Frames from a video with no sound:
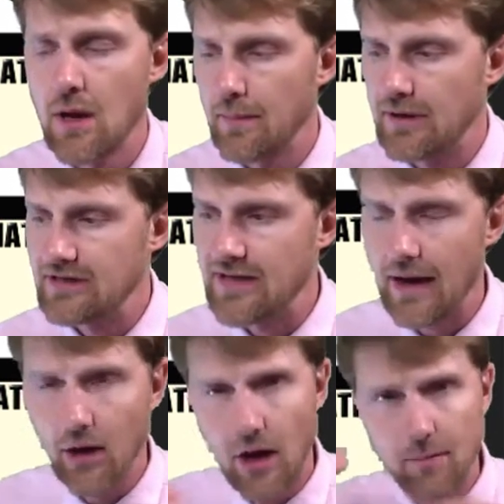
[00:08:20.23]
because
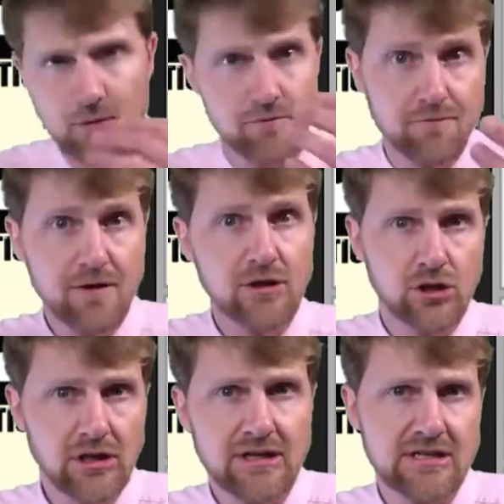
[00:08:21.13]
that'll help you
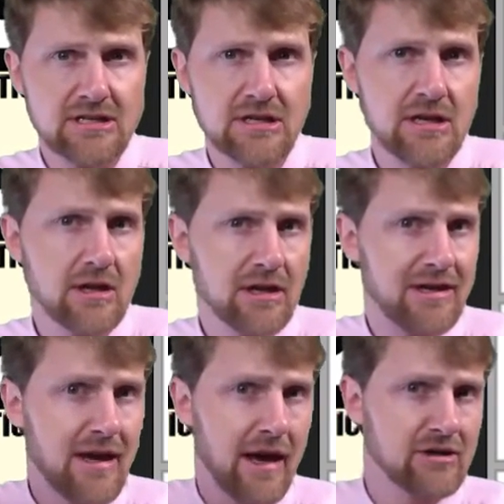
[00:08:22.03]
visually see a
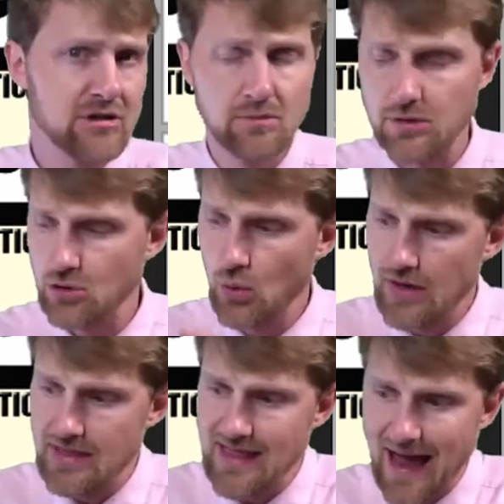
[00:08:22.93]
connection
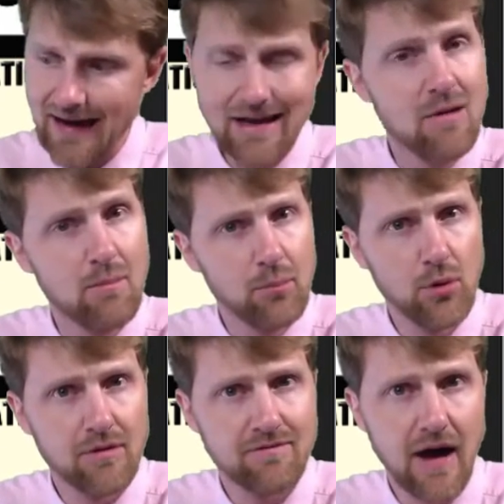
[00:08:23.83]
between that
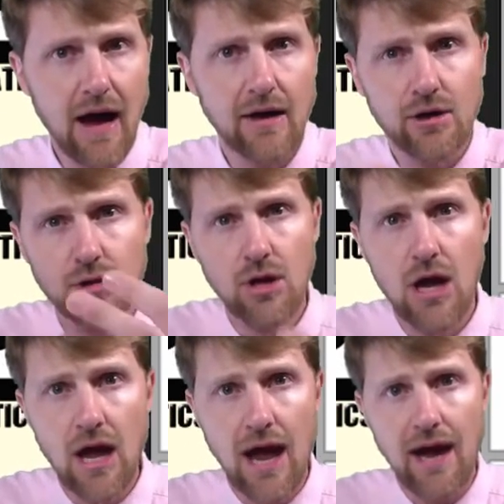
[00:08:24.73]
input value
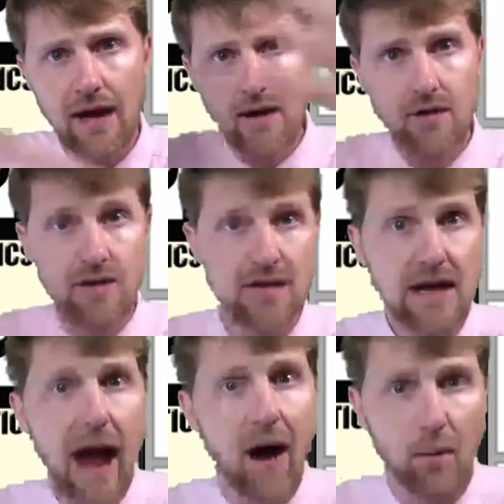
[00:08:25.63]
and
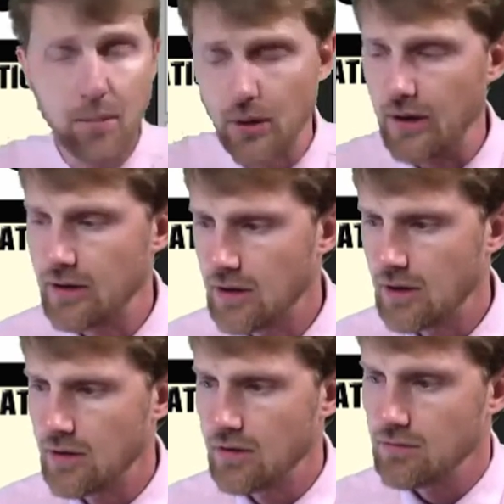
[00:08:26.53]
the output.
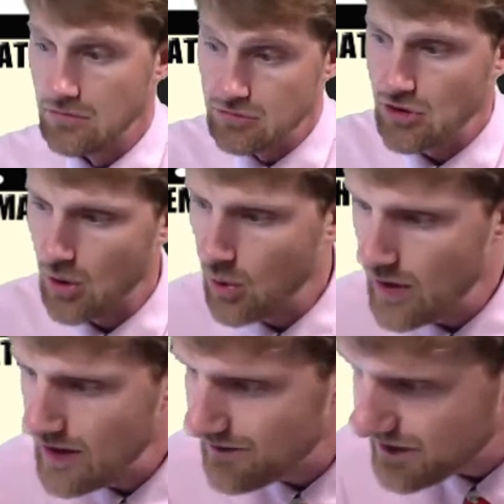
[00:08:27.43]
So
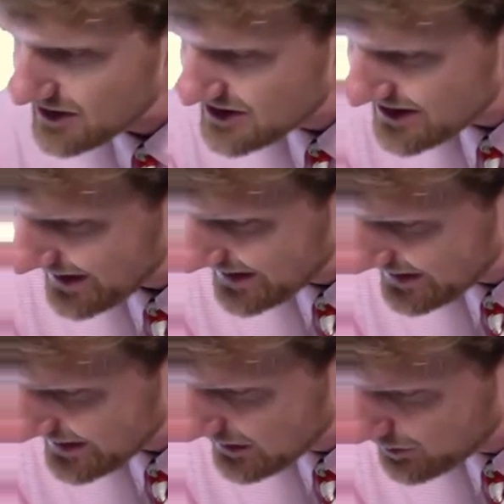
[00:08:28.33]
if the
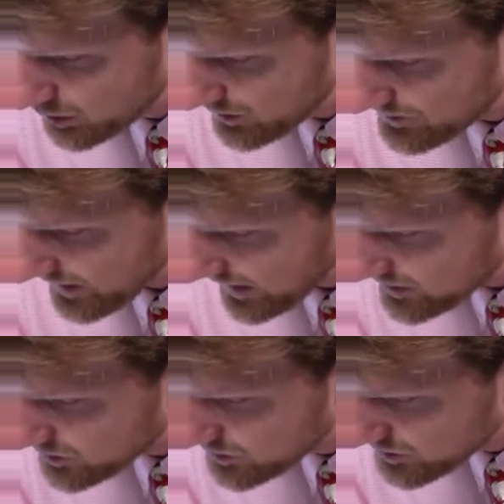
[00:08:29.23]
second input
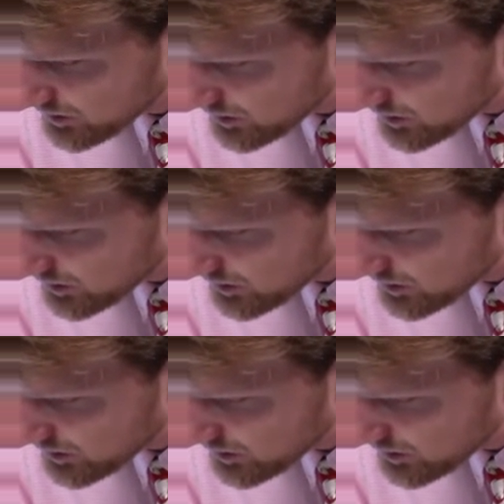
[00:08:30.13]
value